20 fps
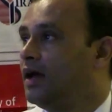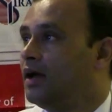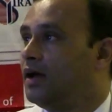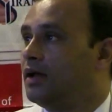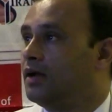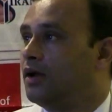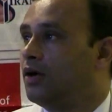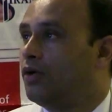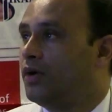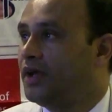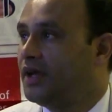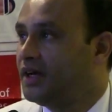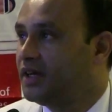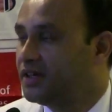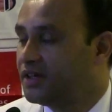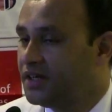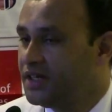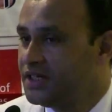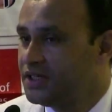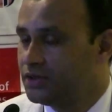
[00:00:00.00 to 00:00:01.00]
Now in
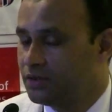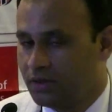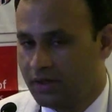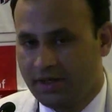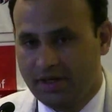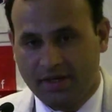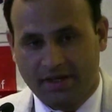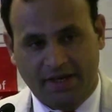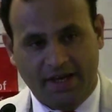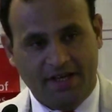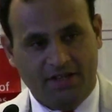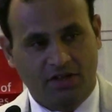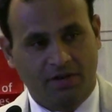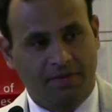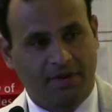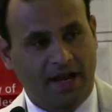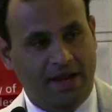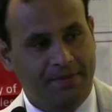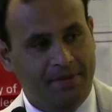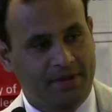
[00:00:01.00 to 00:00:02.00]
case
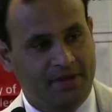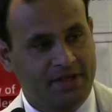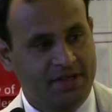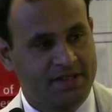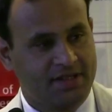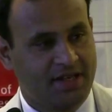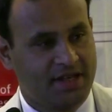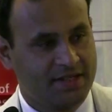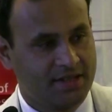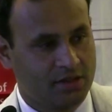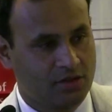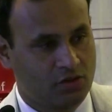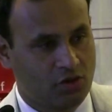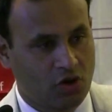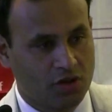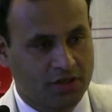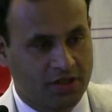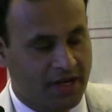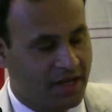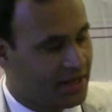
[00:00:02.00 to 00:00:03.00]
of diabetes there is a
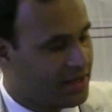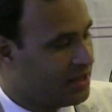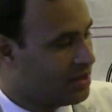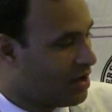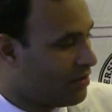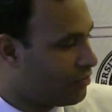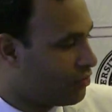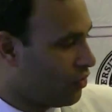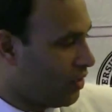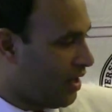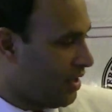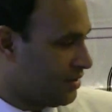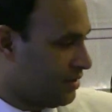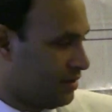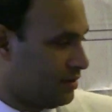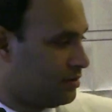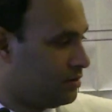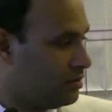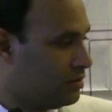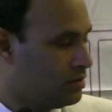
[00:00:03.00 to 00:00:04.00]
cross-linking of
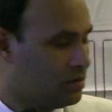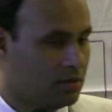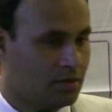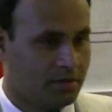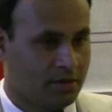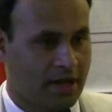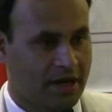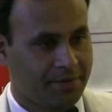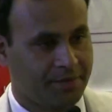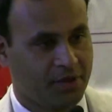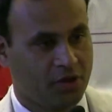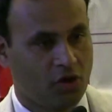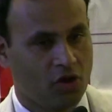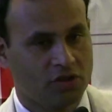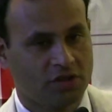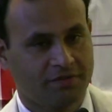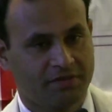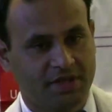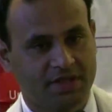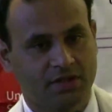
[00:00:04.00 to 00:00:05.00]
collagen, and
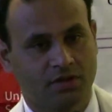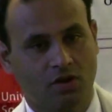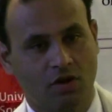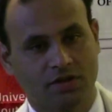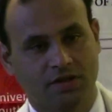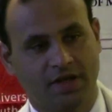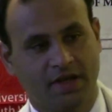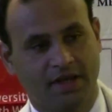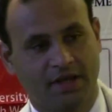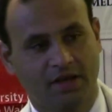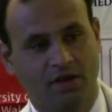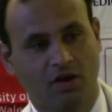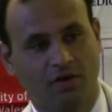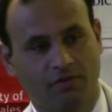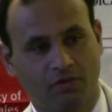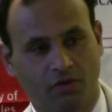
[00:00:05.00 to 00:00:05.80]
because of this cross-linking of